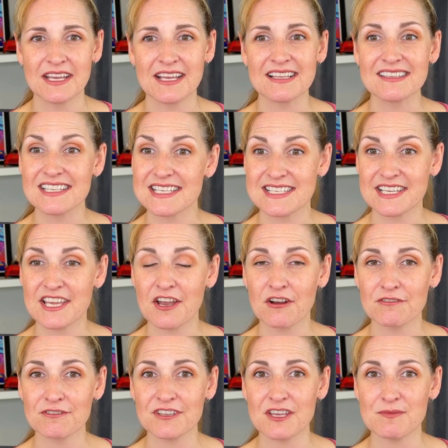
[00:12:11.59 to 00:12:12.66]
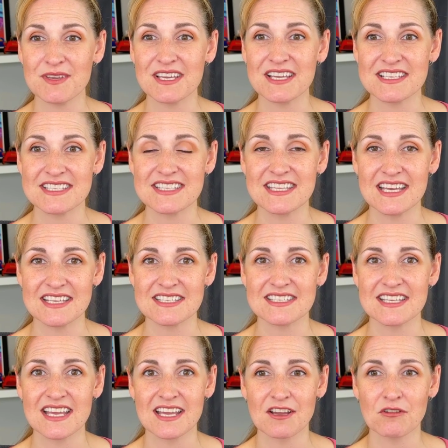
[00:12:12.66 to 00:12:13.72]
Listen carefully because this
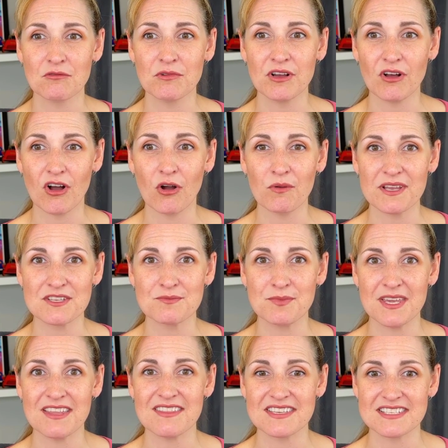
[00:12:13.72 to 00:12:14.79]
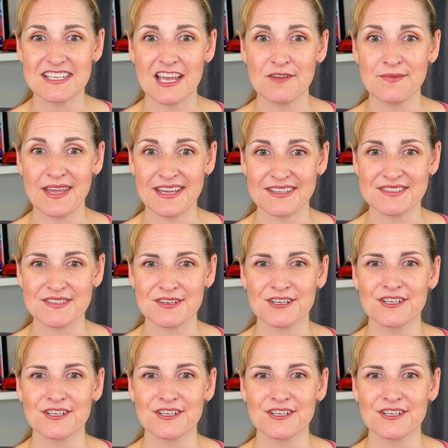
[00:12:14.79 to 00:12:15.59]
will always be the same answer.